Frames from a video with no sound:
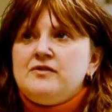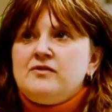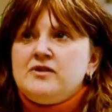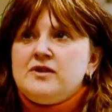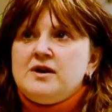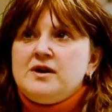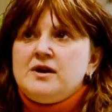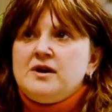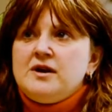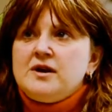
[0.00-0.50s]

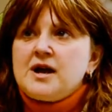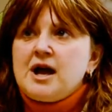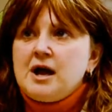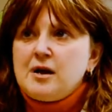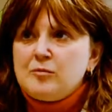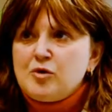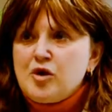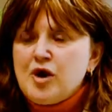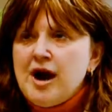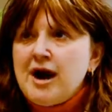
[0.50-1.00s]
the
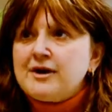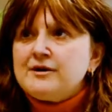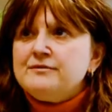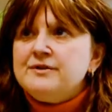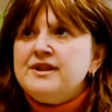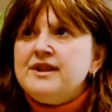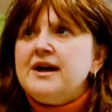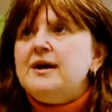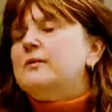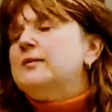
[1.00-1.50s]

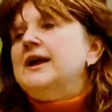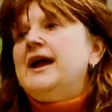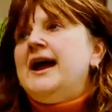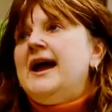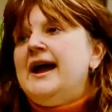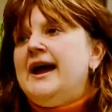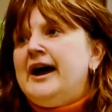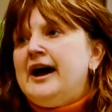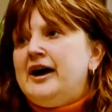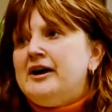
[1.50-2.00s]
camaraderie that we
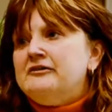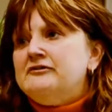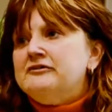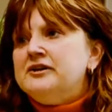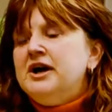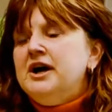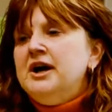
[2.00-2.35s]
have.